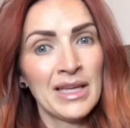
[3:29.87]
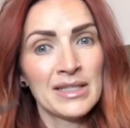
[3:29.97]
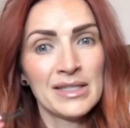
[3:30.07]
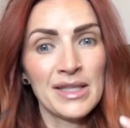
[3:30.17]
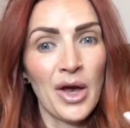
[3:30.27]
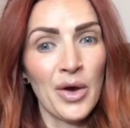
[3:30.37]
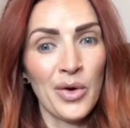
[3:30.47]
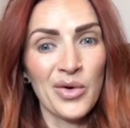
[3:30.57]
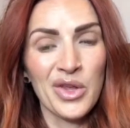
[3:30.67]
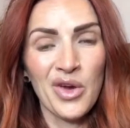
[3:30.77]

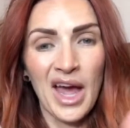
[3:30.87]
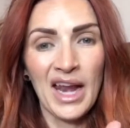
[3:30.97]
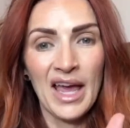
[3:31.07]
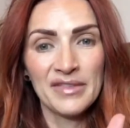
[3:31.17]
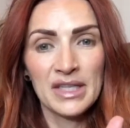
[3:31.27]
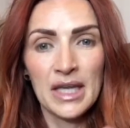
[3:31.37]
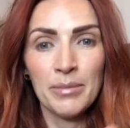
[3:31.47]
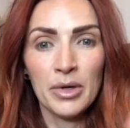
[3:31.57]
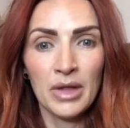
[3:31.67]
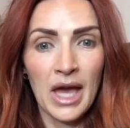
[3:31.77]
So you kind of have to
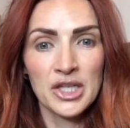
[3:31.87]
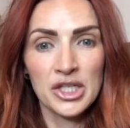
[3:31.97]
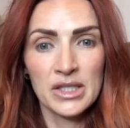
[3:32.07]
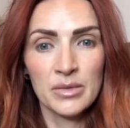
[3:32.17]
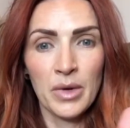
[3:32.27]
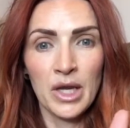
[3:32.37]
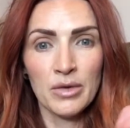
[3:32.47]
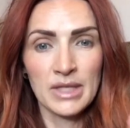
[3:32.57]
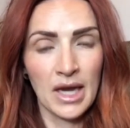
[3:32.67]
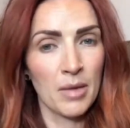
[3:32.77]
keep your lashes, when
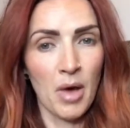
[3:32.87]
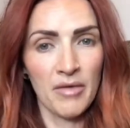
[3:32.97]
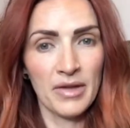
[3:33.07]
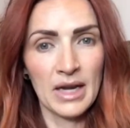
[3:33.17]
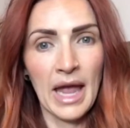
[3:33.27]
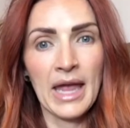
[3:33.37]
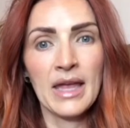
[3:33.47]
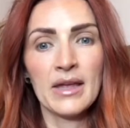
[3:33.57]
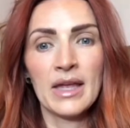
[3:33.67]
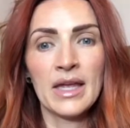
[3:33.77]
you take them off at
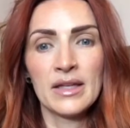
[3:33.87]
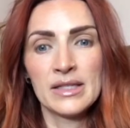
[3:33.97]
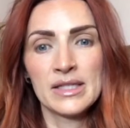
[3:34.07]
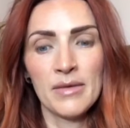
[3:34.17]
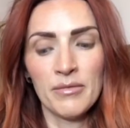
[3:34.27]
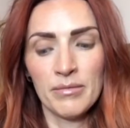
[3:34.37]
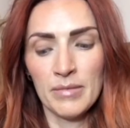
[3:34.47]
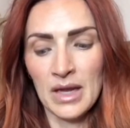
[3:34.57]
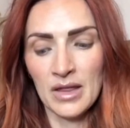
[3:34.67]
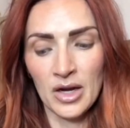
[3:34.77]
night,
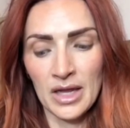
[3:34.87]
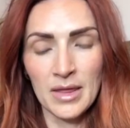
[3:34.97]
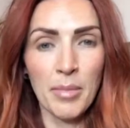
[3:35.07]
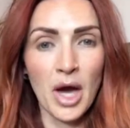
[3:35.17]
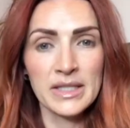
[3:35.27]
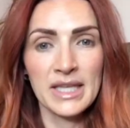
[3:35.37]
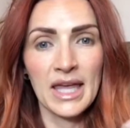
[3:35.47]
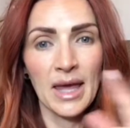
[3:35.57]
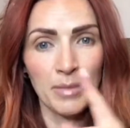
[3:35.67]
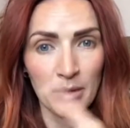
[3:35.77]
either in the box they
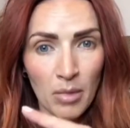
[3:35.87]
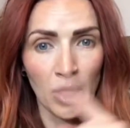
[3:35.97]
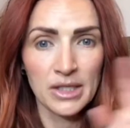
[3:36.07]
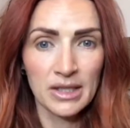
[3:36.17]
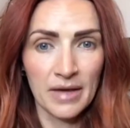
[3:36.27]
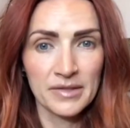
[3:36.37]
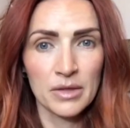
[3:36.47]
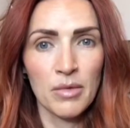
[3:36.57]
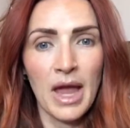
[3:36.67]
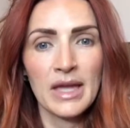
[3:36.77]
came in marked left
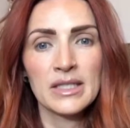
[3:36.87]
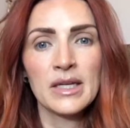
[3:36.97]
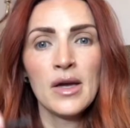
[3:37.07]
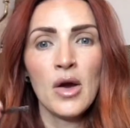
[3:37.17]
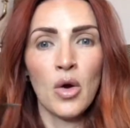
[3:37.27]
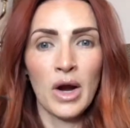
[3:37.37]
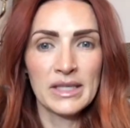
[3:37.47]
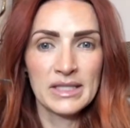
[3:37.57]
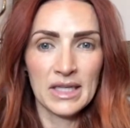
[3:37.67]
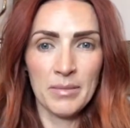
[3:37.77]
and right, or I
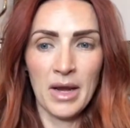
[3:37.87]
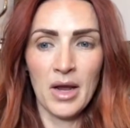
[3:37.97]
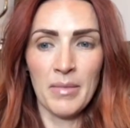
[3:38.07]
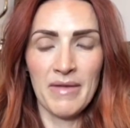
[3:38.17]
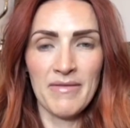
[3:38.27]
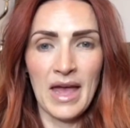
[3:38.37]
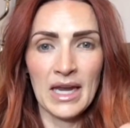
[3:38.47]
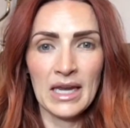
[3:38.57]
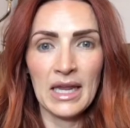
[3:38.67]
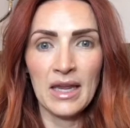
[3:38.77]
stick mine on my
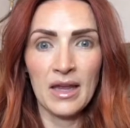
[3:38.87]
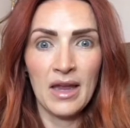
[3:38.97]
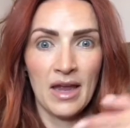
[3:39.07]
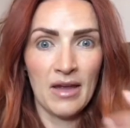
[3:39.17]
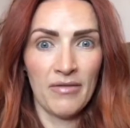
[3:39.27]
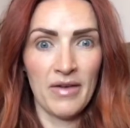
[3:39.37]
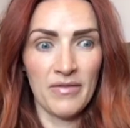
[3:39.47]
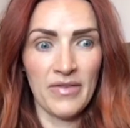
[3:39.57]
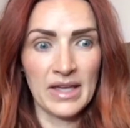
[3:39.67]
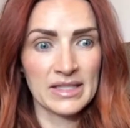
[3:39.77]
vanity if
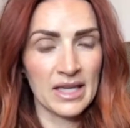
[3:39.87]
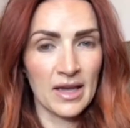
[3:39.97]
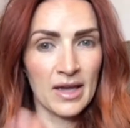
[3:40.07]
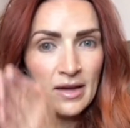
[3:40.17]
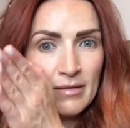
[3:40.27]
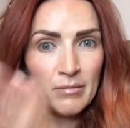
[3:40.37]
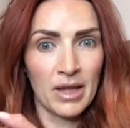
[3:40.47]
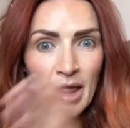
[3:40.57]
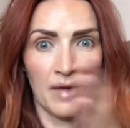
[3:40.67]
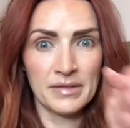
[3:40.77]
I'm facing it,
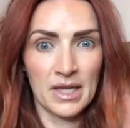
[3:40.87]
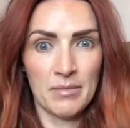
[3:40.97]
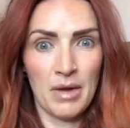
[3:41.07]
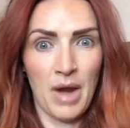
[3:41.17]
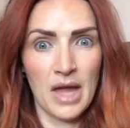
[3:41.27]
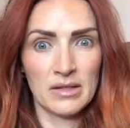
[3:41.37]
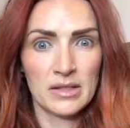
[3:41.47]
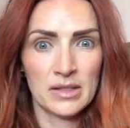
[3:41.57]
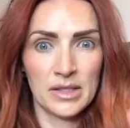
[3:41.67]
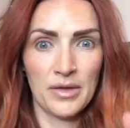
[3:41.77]
my left and my
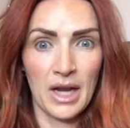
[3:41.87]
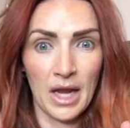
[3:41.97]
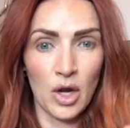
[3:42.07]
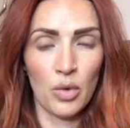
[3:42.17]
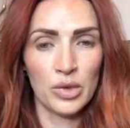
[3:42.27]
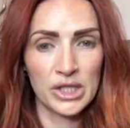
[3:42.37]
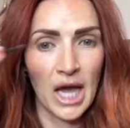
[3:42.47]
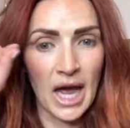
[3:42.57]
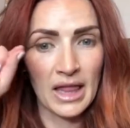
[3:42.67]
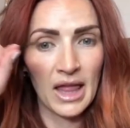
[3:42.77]
right, so that I know which
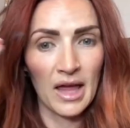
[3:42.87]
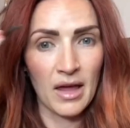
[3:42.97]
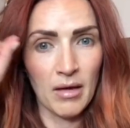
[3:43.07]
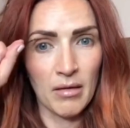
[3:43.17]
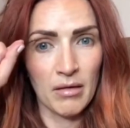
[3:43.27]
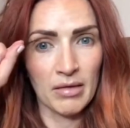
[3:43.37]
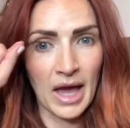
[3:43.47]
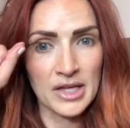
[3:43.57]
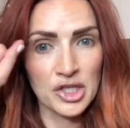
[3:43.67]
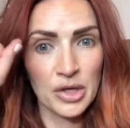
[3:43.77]

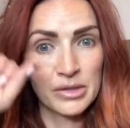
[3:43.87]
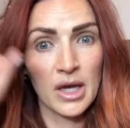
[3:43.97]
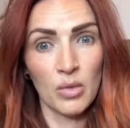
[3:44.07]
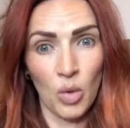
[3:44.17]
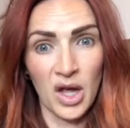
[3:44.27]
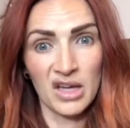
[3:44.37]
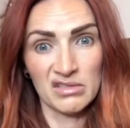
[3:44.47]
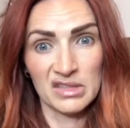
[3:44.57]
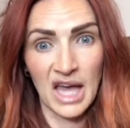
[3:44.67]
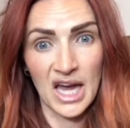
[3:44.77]
eyelash goes on what
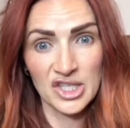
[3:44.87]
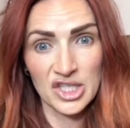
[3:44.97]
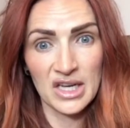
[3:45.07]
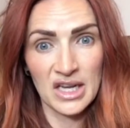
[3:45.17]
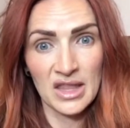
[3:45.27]
lash